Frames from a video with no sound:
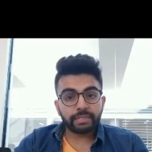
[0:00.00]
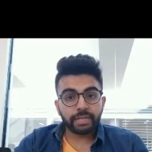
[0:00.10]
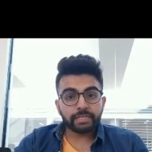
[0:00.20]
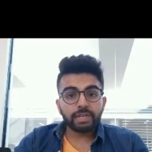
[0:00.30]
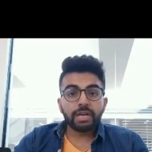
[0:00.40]

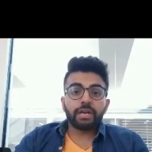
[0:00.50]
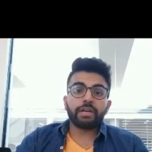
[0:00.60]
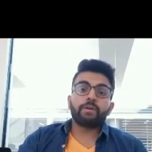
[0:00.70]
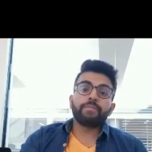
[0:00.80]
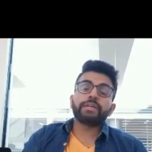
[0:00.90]
test.
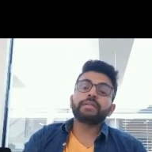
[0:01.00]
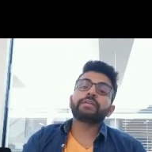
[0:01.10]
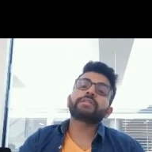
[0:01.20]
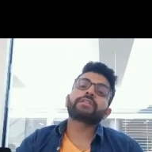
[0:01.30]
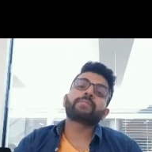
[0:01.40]
Now medical
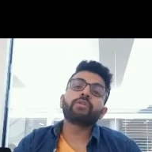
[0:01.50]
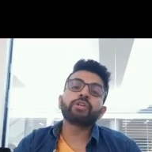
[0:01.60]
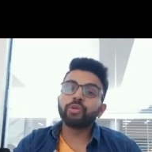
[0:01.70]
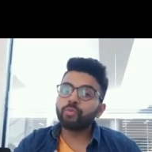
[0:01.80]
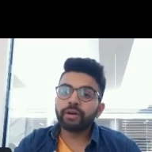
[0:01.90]
test
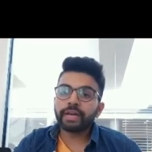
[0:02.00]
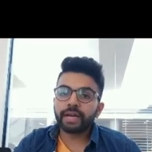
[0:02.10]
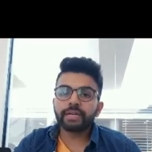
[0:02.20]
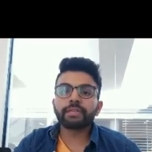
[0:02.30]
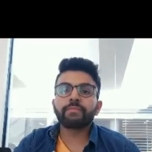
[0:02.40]
report, you won't
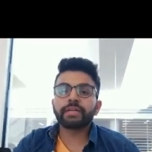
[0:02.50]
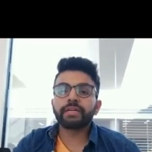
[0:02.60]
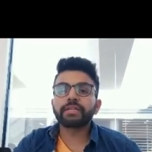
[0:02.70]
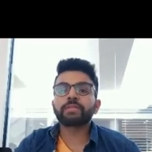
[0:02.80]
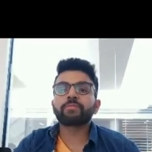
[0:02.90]
get it. The
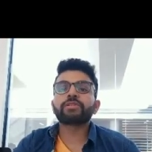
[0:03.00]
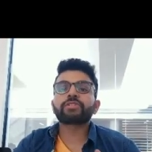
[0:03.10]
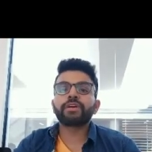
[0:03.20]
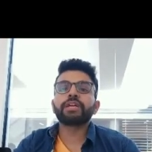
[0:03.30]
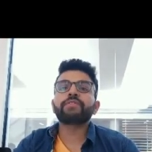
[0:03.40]
medical test report
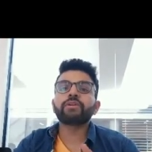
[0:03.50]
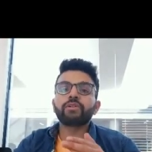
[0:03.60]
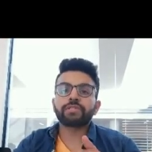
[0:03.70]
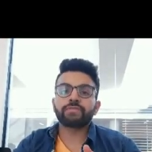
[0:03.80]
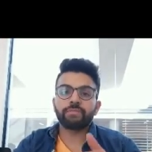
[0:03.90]
straight away
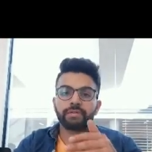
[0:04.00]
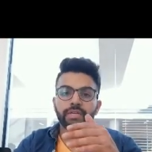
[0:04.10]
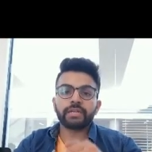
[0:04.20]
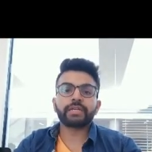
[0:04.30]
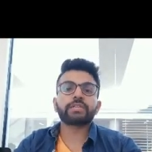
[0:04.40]
goes from the
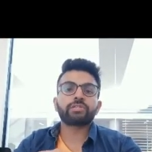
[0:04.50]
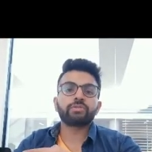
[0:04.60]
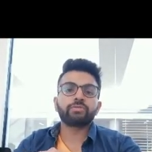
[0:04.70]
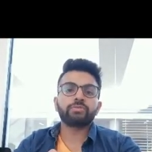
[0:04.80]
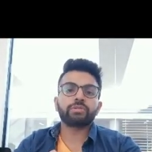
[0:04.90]
clinic
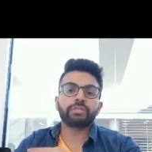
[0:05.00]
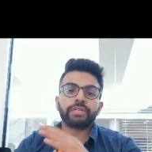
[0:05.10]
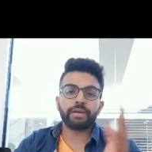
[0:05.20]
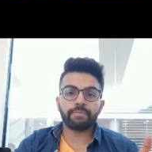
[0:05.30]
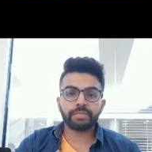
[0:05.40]
to
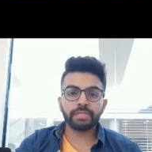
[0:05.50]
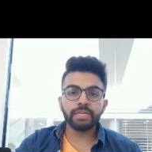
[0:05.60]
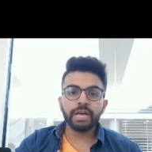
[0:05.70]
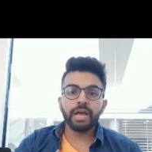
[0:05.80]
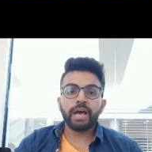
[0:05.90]
the
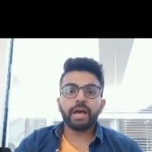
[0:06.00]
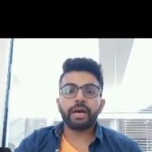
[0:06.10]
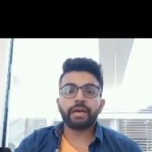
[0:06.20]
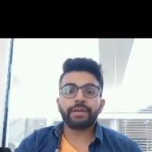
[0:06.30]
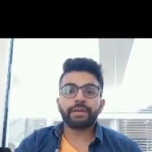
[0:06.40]
embassy.
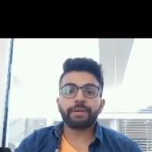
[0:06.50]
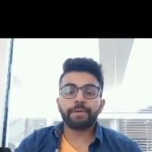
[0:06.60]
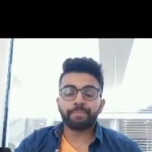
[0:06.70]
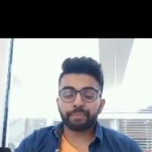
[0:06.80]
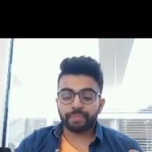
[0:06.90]
And
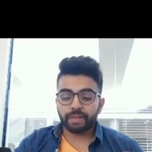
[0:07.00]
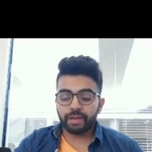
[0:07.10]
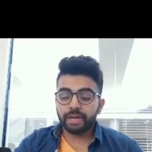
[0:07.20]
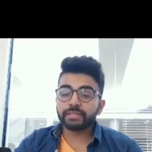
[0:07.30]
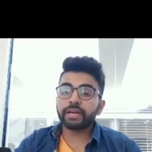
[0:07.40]

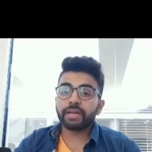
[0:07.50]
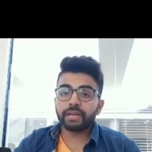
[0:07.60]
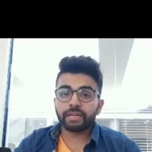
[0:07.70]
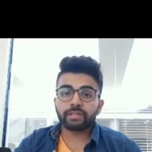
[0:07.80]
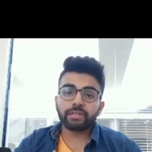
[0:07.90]
as
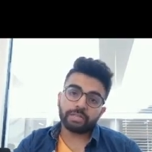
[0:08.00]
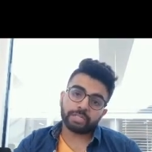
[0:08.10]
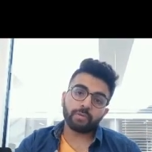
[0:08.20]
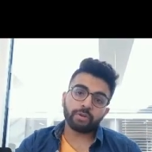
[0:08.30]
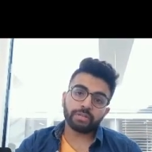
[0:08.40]
I
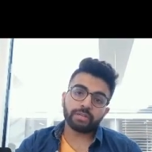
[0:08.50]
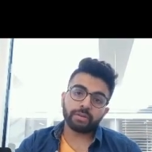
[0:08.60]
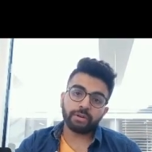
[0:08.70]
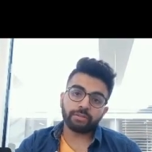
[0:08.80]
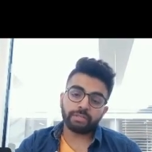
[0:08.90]
spoke
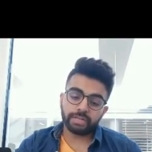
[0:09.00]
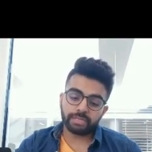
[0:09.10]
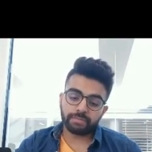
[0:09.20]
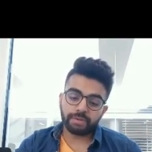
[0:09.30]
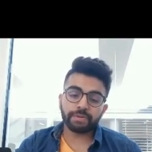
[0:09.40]
about
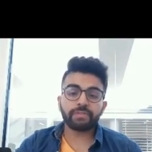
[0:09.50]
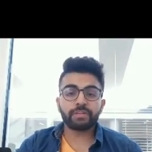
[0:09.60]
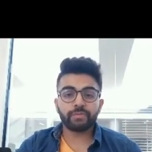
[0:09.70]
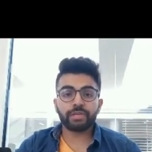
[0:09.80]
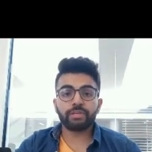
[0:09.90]
this in my
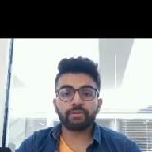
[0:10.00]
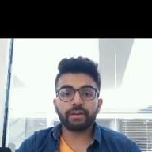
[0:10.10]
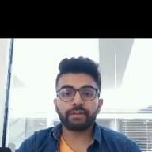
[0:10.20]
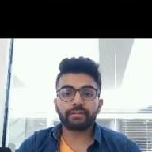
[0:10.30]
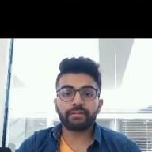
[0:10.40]
previous video,
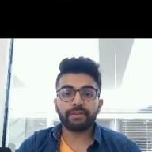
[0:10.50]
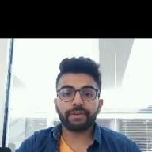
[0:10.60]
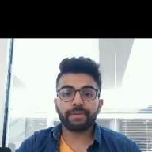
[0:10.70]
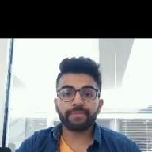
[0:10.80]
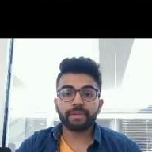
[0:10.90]

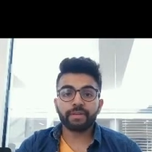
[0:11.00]
that